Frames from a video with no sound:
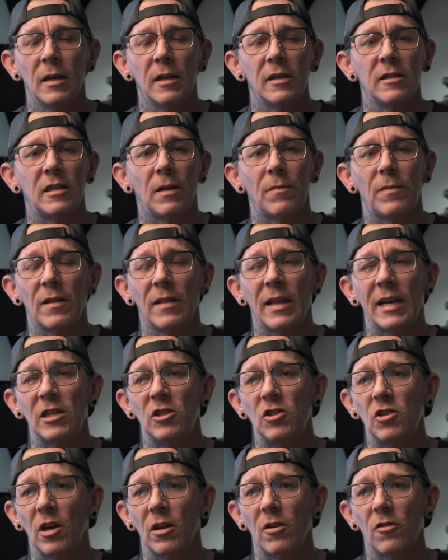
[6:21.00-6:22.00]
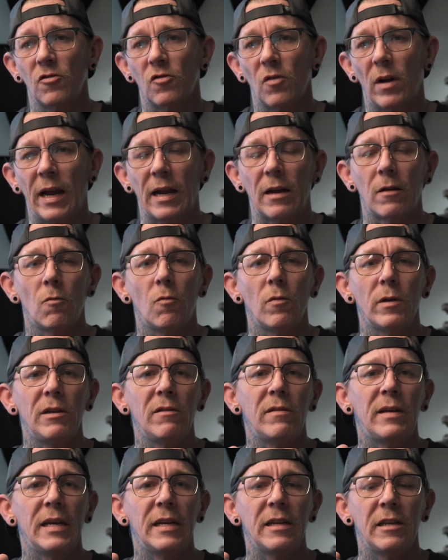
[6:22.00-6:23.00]
Something like shutter drag. When
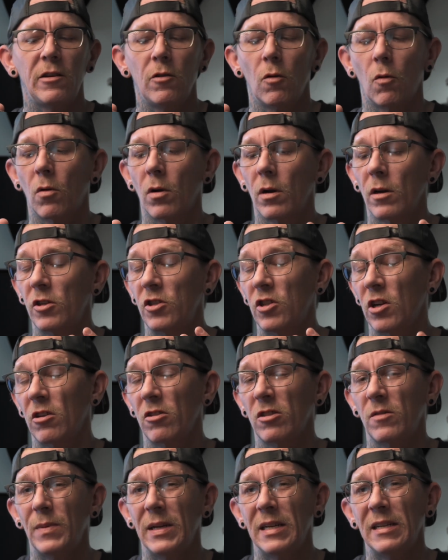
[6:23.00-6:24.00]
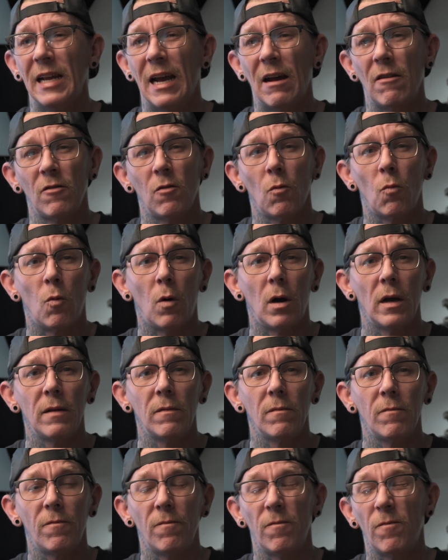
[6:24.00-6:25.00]
you get your shutter speed down to
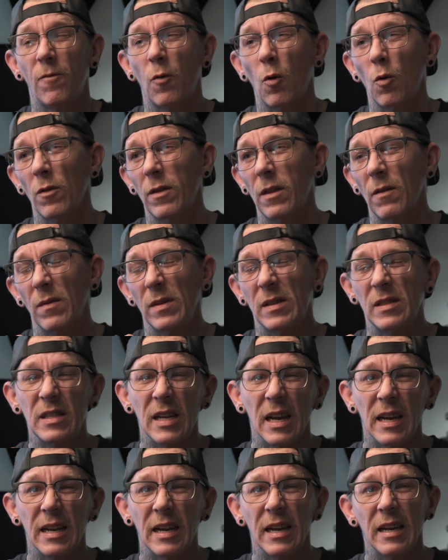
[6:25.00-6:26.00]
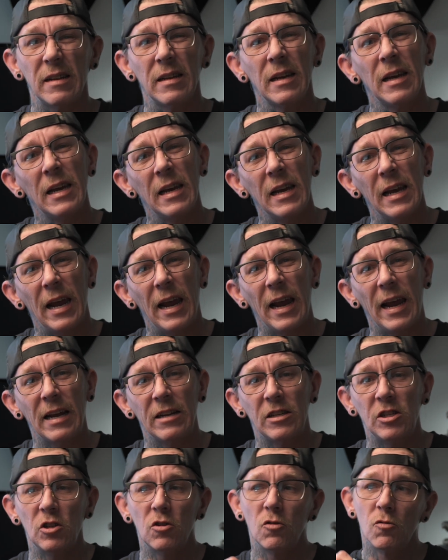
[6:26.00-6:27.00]
1/4 of a second
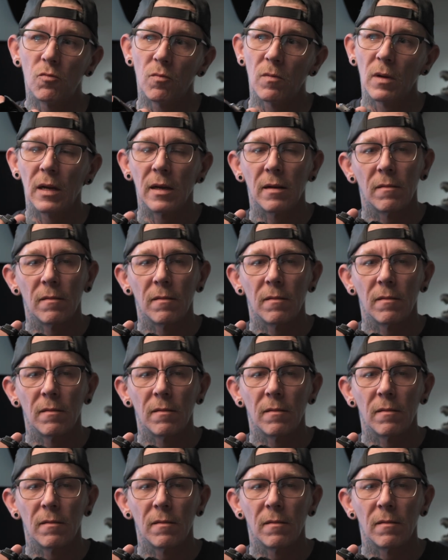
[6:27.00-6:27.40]
and you